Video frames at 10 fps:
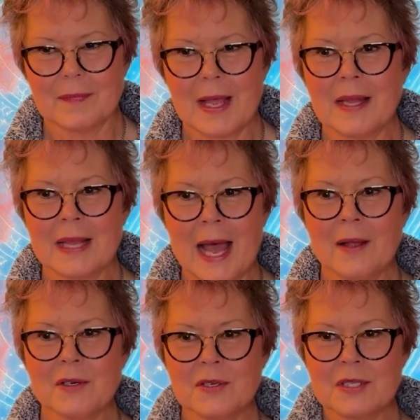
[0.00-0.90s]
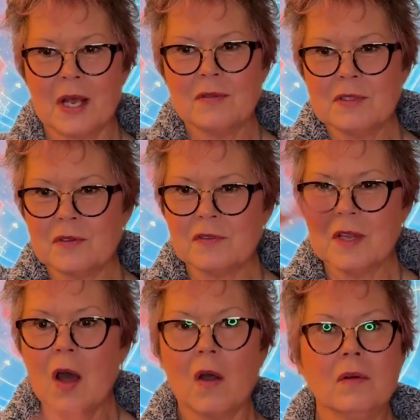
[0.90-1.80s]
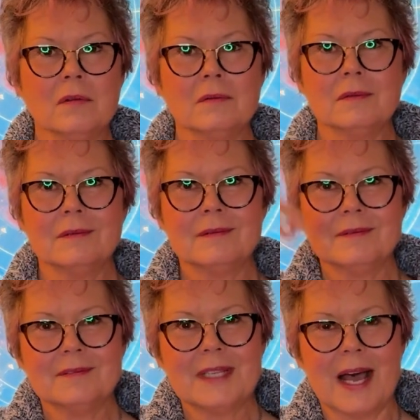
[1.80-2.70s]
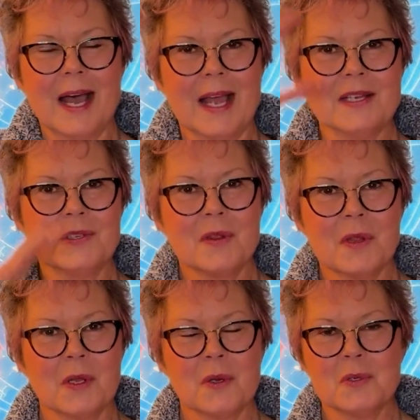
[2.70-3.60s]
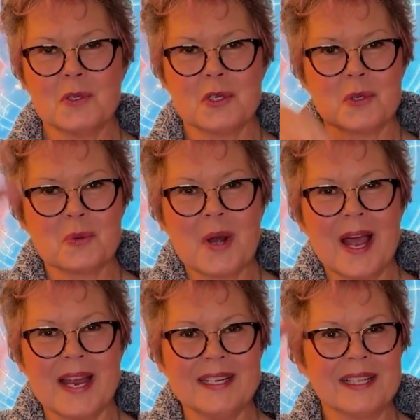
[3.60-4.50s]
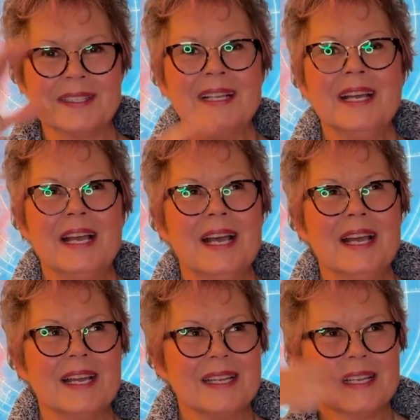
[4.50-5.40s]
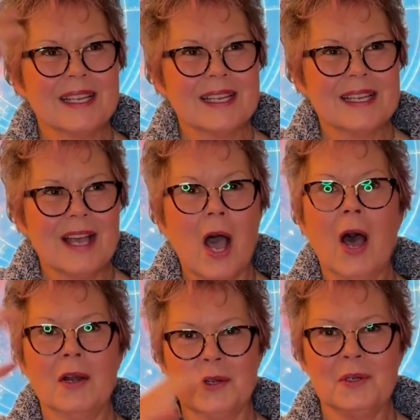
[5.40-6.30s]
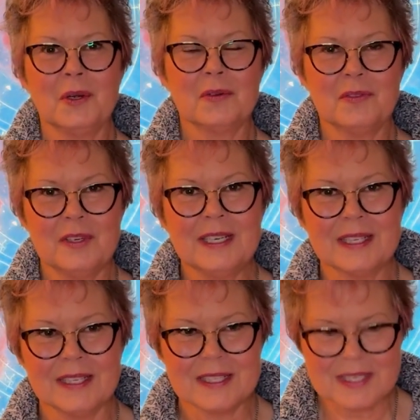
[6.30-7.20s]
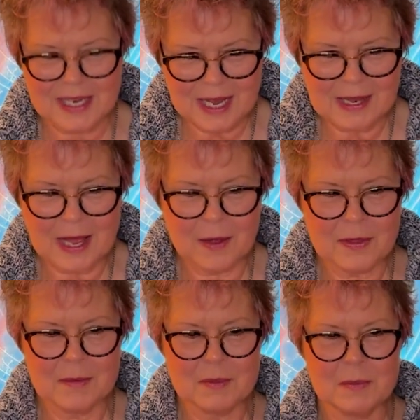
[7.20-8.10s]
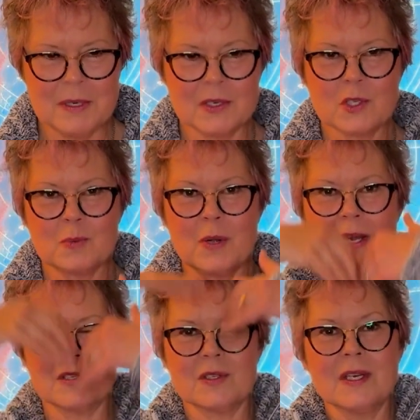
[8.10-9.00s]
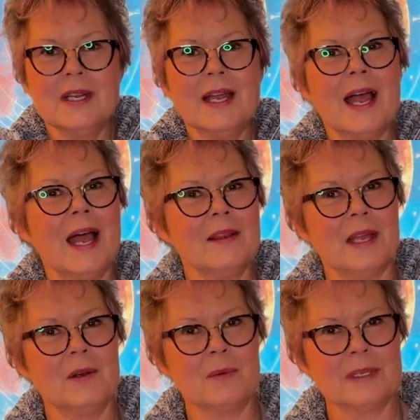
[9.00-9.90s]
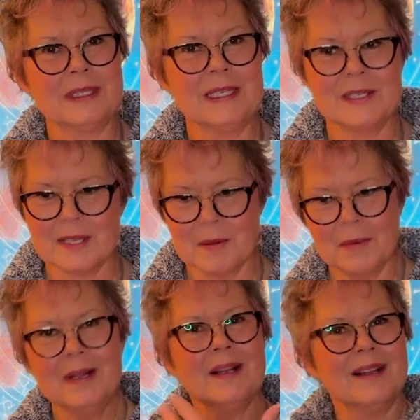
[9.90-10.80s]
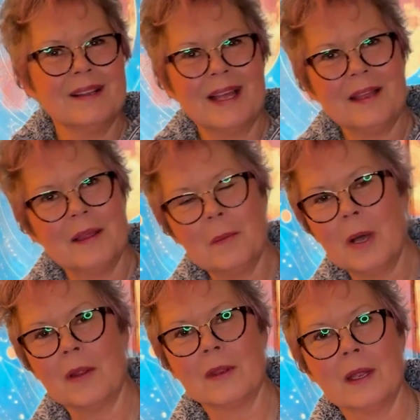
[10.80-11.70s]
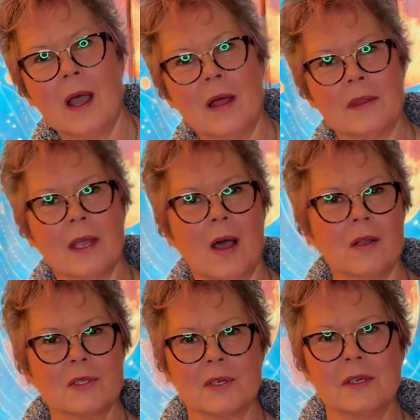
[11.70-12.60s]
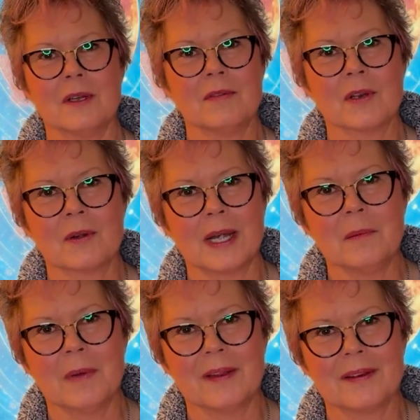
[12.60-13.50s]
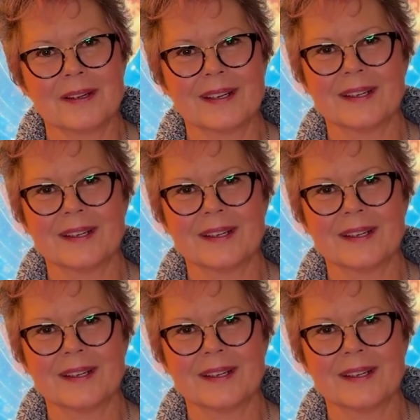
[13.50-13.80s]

Allow yourself to flow. The highs and the lows, just ride. Honor your feelings, allow them to be expressed, and then release them. Lay them on the altar of the Great Mother.